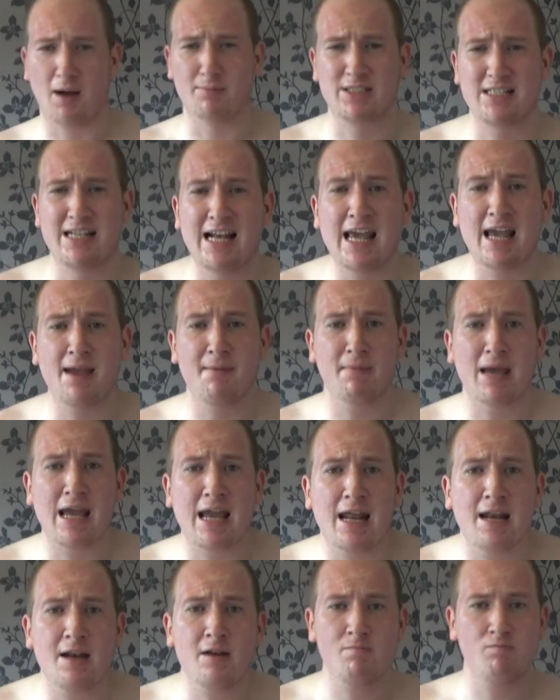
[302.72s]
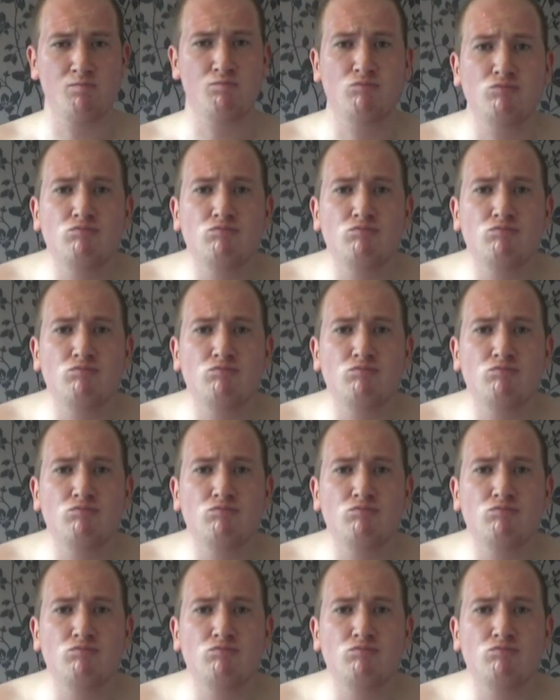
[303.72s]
I'm slimming